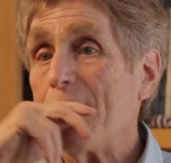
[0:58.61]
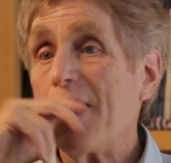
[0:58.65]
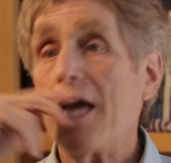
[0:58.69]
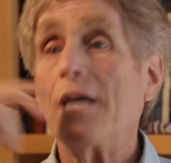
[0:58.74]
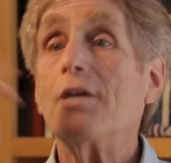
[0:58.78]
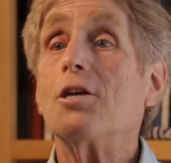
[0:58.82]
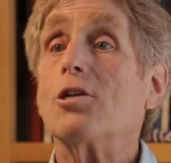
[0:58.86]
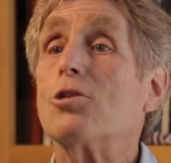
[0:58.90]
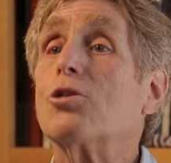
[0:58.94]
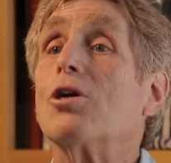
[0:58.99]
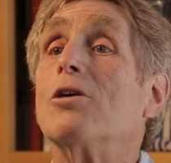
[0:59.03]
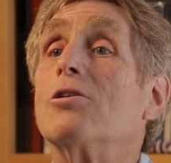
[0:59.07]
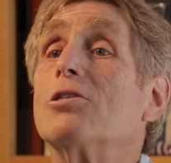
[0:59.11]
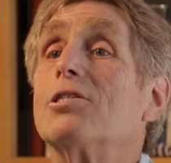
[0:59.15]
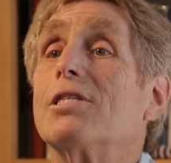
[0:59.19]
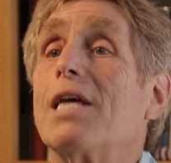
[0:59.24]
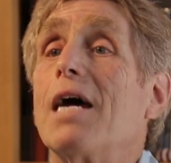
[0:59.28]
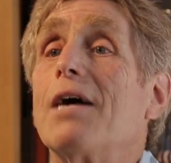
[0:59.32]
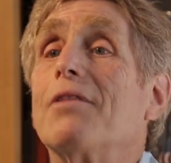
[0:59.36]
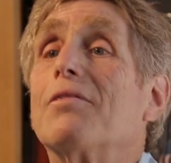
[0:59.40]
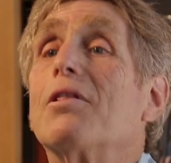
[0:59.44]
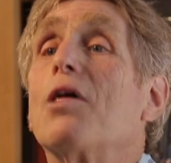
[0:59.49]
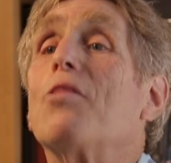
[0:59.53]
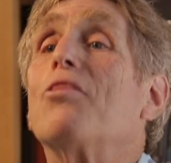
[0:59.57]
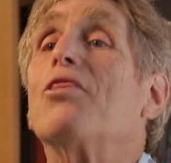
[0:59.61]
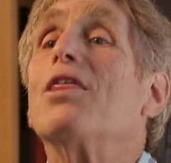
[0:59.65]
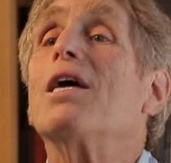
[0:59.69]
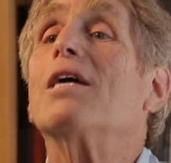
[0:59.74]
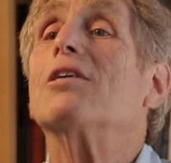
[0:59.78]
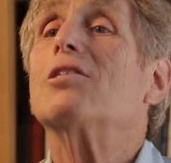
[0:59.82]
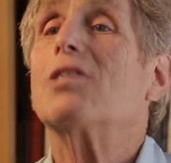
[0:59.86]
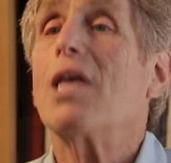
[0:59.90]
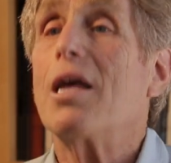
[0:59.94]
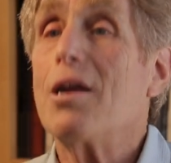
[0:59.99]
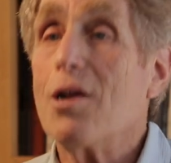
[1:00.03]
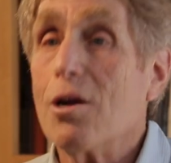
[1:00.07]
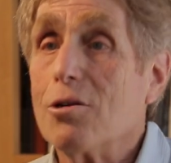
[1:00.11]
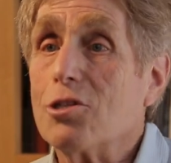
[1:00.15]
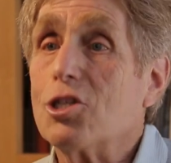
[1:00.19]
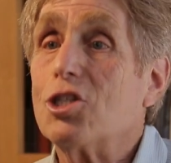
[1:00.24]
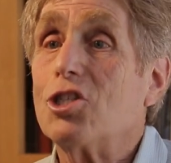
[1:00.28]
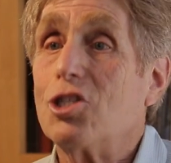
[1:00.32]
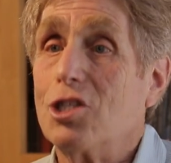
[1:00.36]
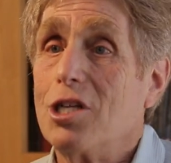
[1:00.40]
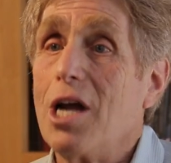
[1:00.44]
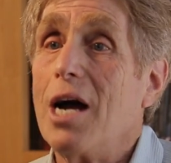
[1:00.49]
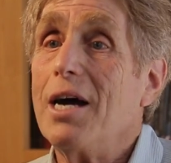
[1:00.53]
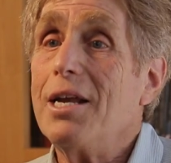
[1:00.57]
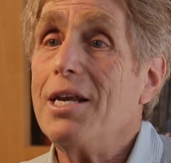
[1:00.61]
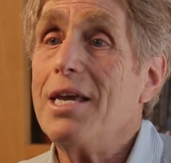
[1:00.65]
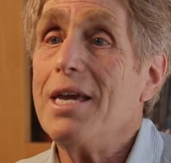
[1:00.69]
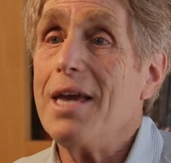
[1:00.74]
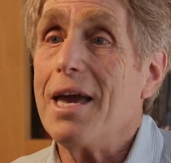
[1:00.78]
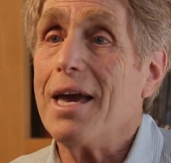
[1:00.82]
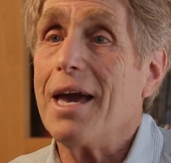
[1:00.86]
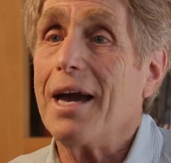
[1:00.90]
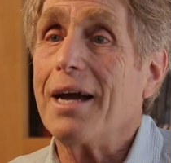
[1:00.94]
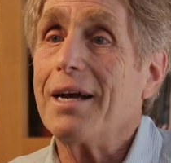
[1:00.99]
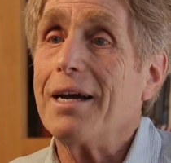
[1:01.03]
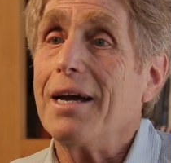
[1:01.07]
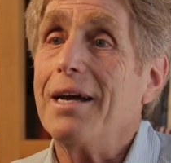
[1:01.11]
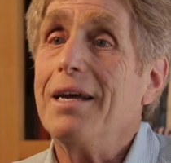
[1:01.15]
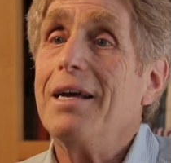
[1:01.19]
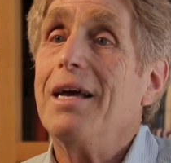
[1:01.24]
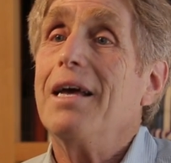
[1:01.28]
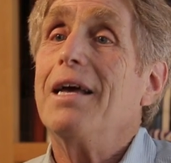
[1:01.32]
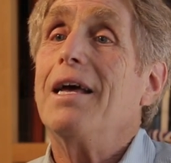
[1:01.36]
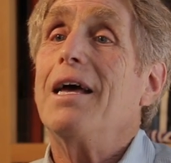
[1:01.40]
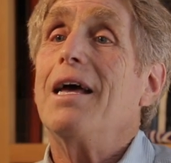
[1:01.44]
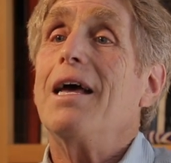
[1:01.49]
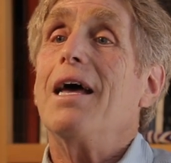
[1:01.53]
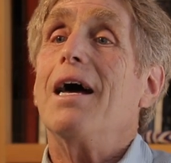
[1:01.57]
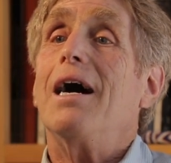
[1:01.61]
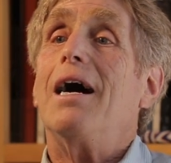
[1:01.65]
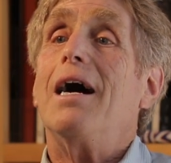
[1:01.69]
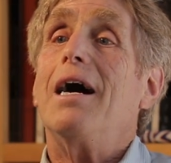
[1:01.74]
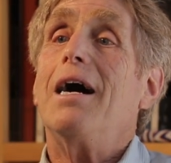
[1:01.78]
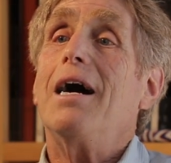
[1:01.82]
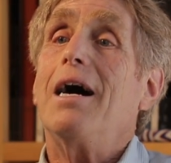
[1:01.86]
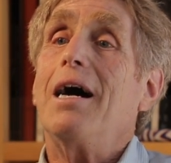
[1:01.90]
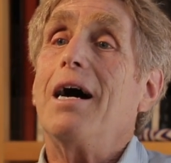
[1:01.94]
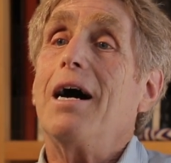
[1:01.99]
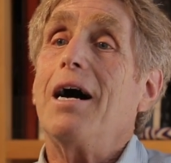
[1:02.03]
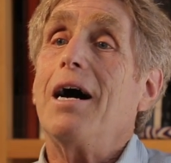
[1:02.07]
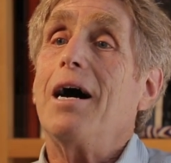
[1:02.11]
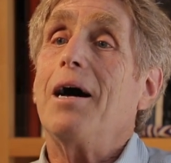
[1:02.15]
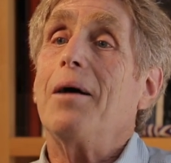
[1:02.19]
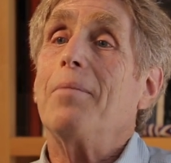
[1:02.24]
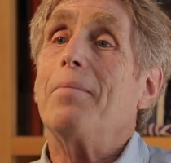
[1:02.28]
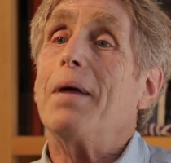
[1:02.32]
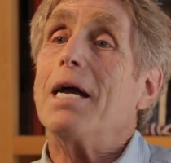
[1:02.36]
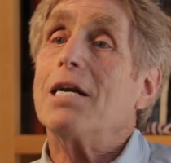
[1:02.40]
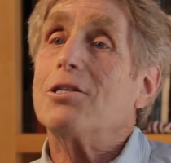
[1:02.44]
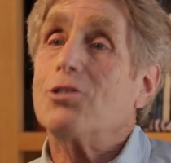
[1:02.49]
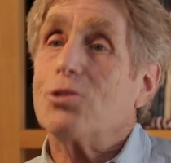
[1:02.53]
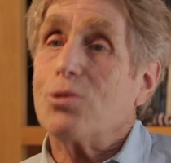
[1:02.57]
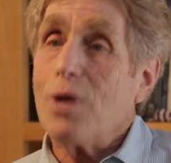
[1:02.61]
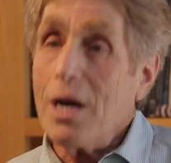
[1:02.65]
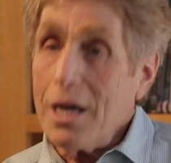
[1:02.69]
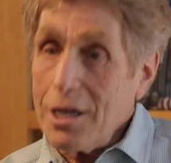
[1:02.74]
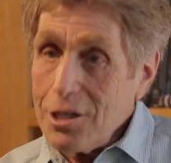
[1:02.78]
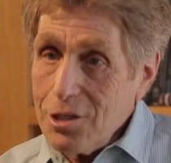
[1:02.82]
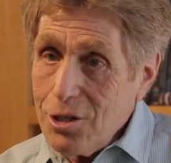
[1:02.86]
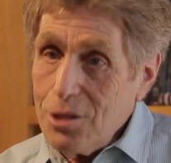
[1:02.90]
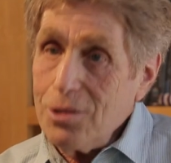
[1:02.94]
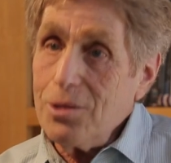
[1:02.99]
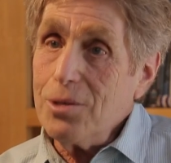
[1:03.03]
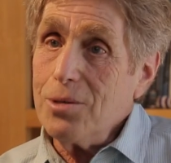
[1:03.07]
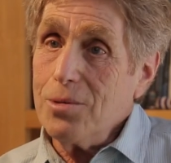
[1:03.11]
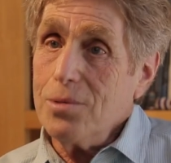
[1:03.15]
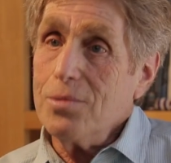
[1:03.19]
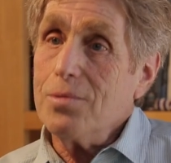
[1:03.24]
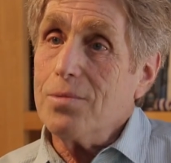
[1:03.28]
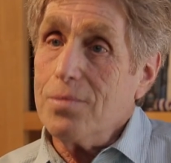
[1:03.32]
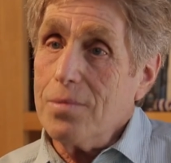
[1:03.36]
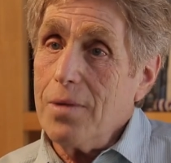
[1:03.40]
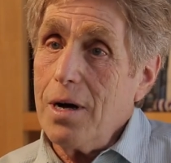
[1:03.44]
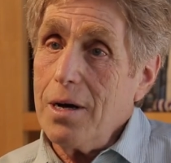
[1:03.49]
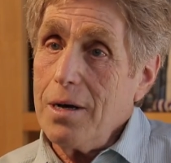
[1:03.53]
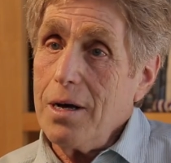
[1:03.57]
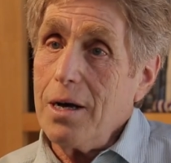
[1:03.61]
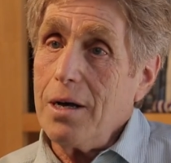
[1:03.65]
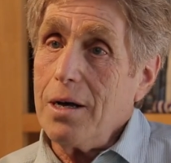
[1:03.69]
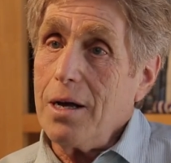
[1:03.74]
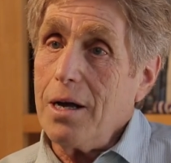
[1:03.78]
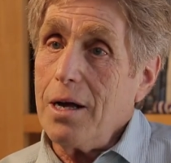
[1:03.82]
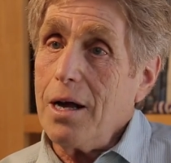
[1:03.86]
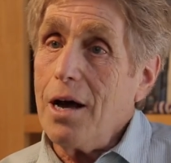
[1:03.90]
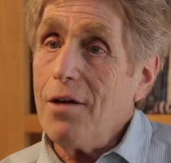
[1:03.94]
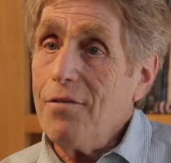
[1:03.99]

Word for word: and it turns out that things they are studying and trying to uh,